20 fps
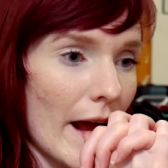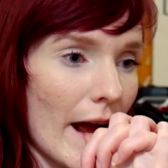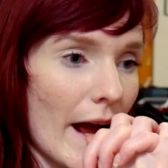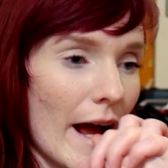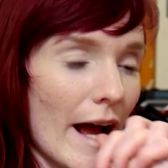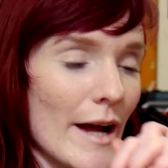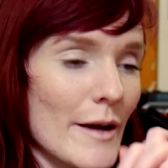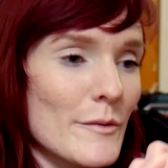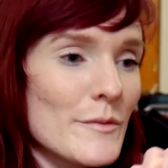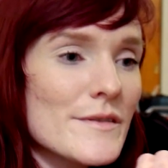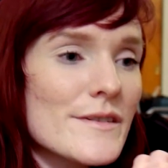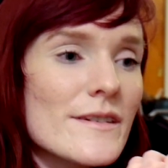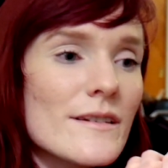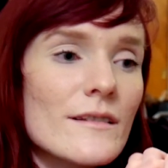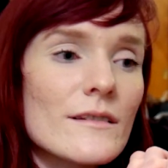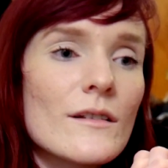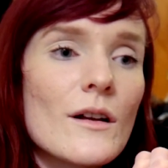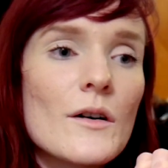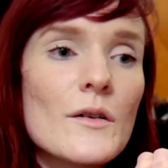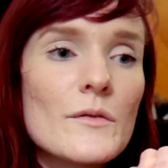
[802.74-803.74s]
I was
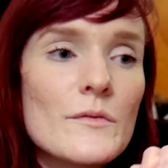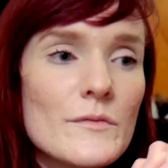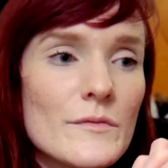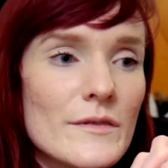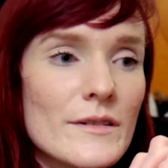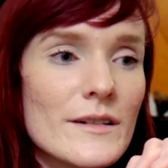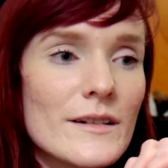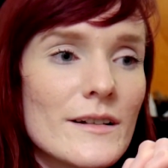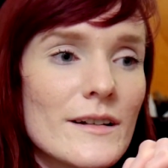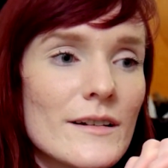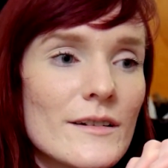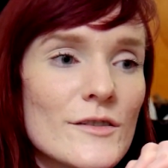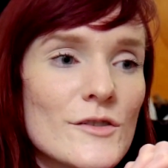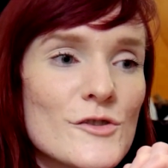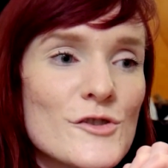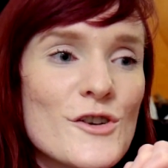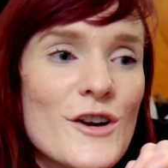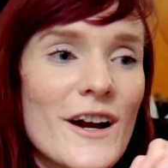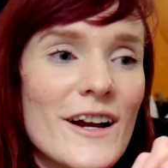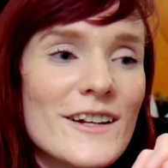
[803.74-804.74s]
alone
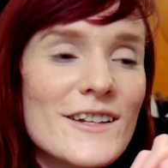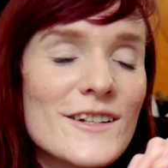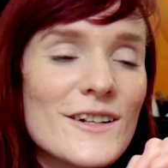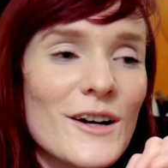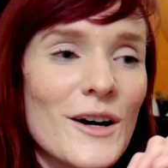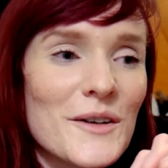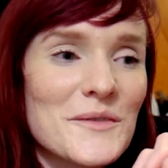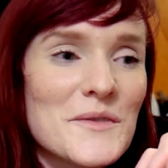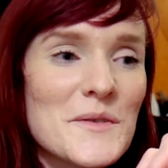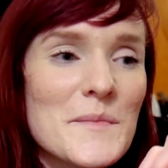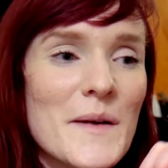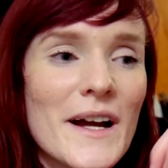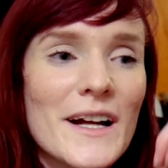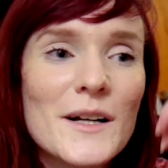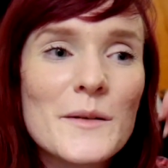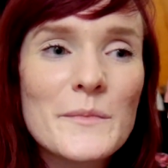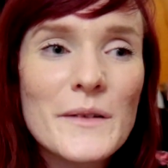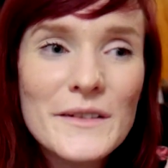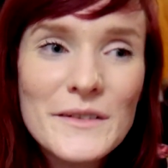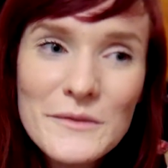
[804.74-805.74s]
trying to call for
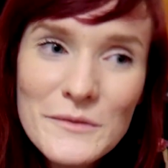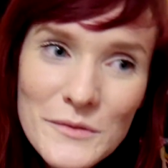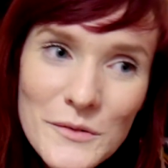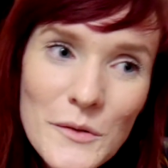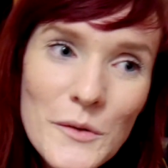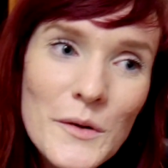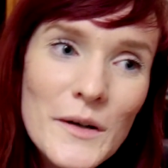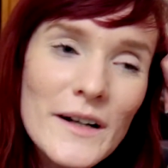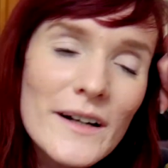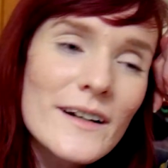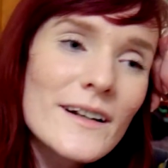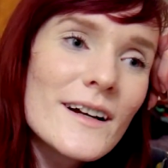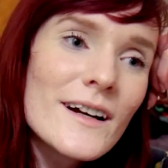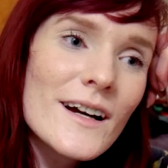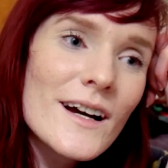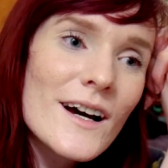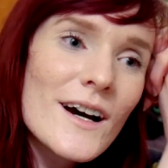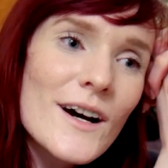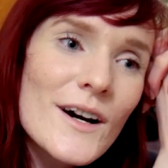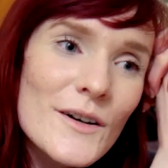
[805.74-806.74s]
backup on the floor
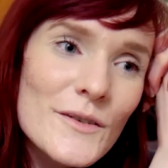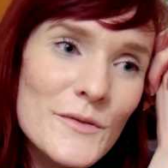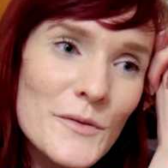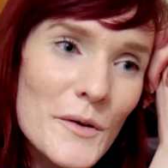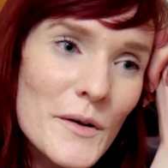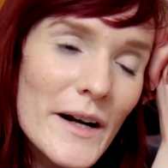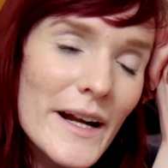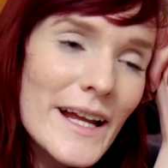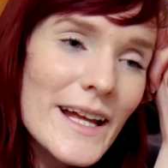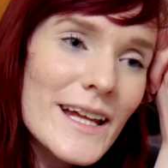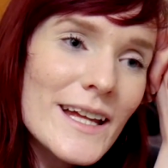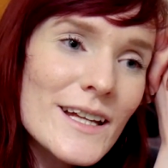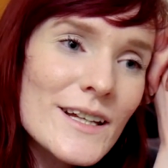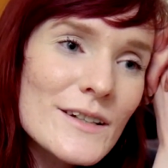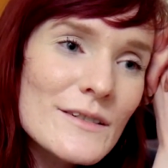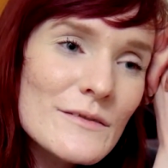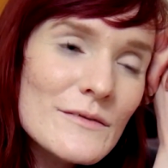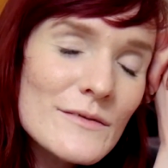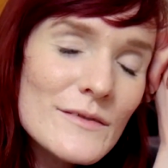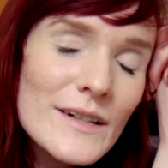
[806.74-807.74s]
for eight
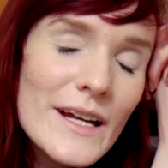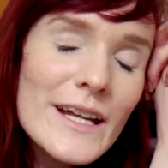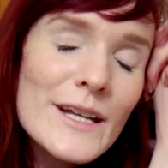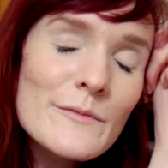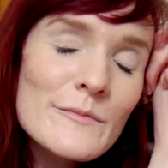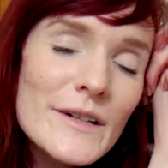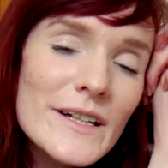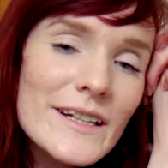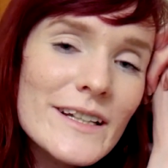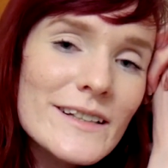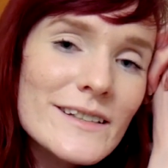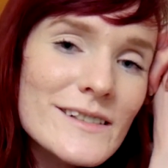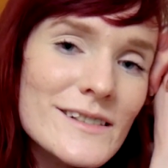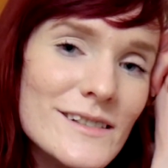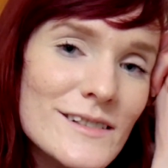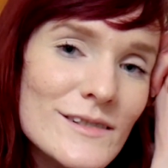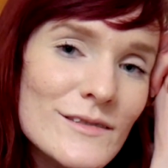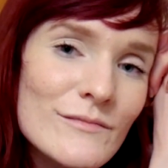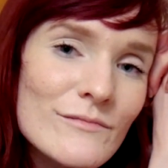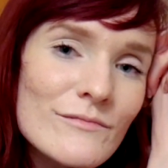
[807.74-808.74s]

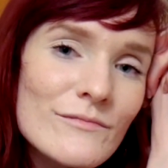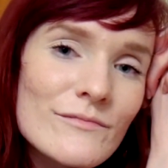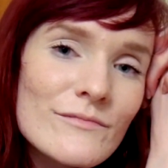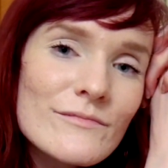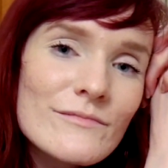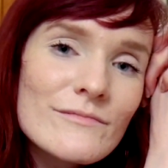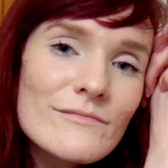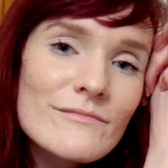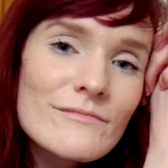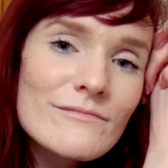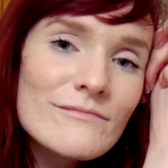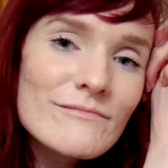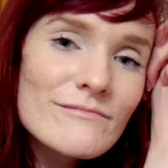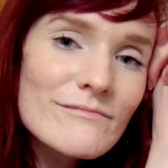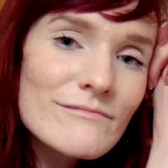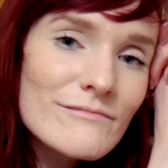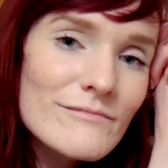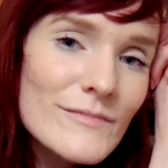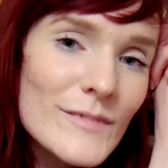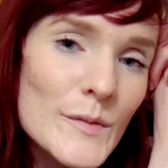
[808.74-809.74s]
minutes,
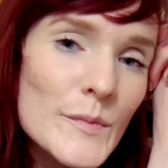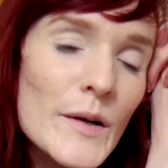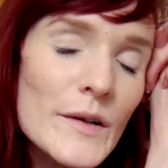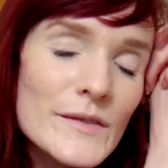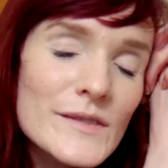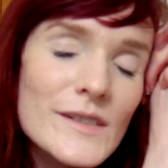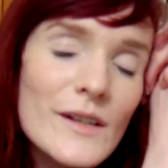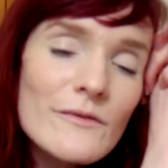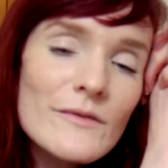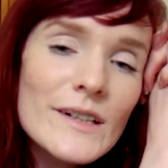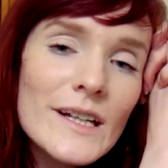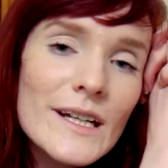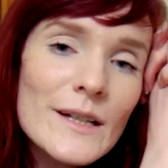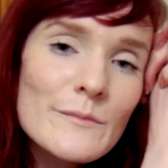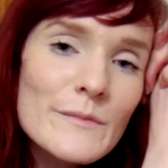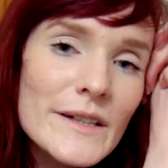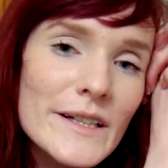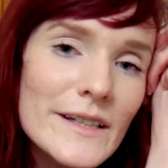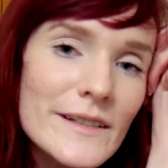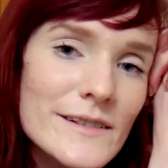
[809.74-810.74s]
about 7 to
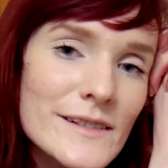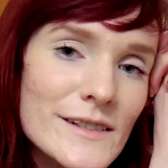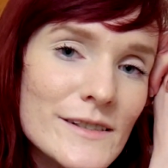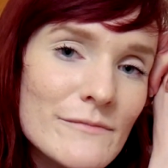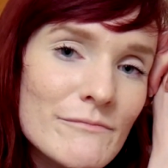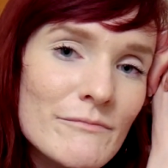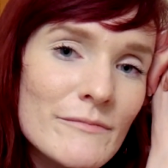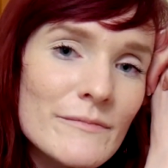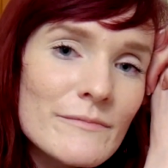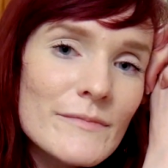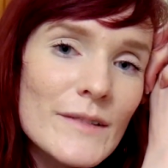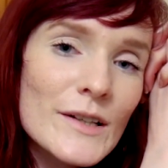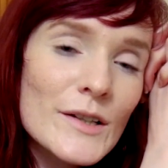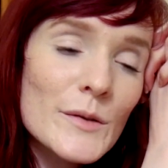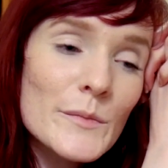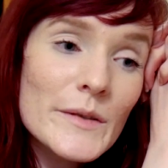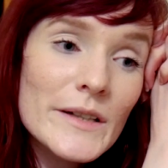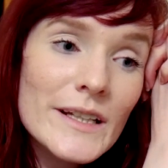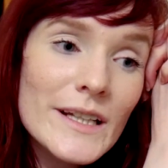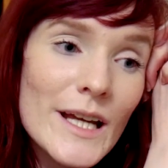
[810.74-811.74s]
8 minutes, and
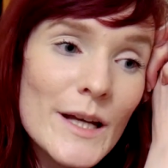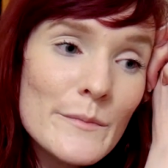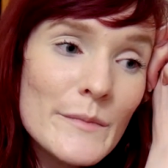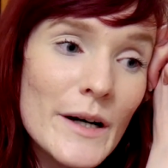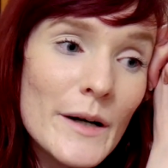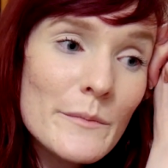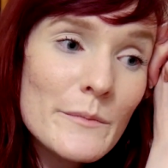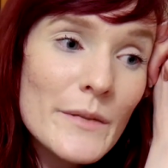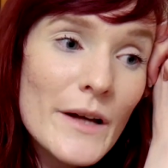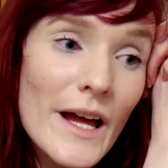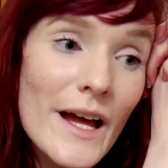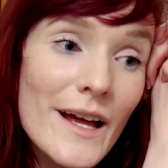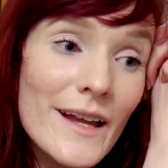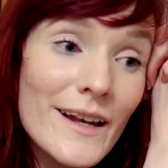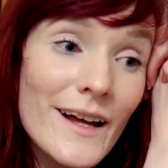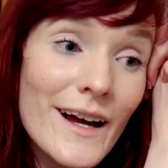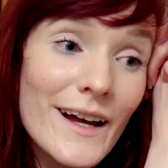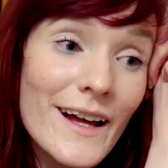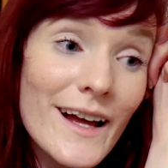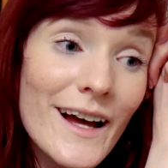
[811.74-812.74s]
nobody came up.
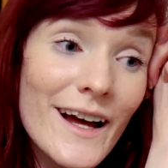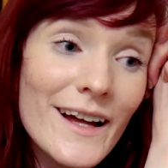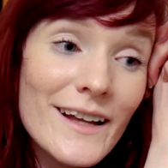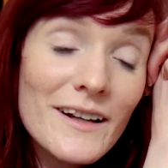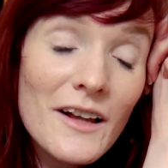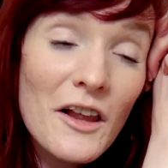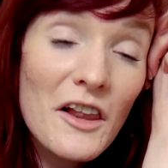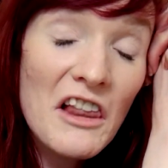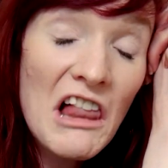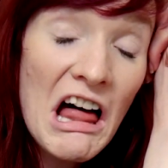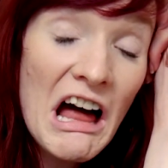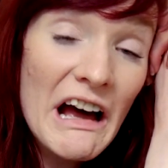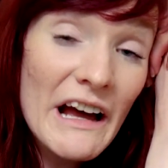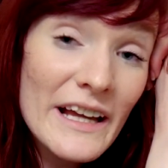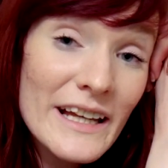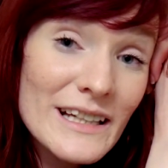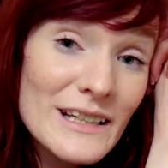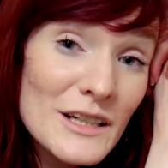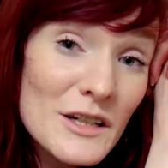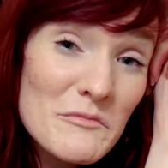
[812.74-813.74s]
And I had a
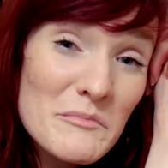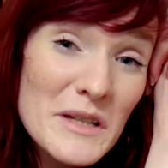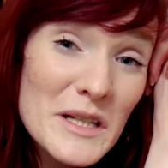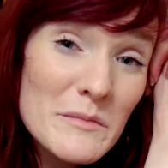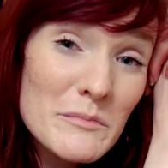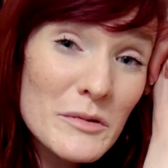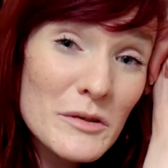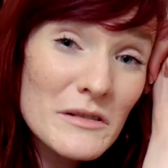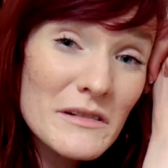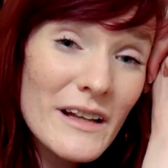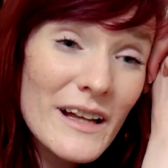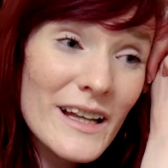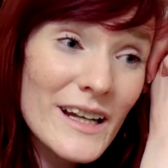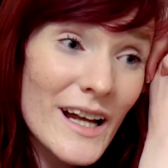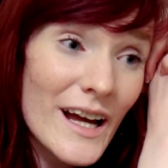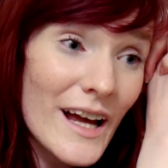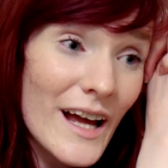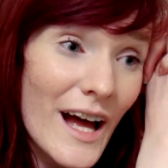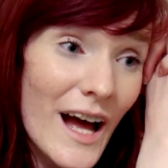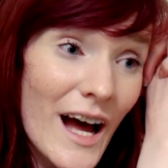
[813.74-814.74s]
line of people, and
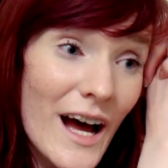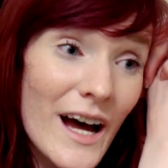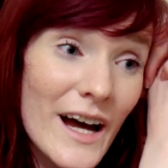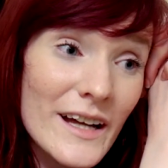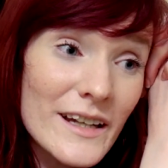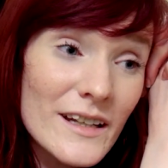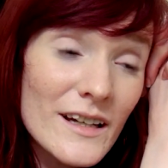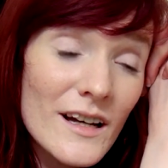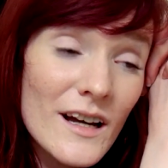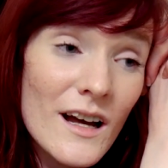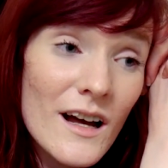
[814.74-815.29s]
I had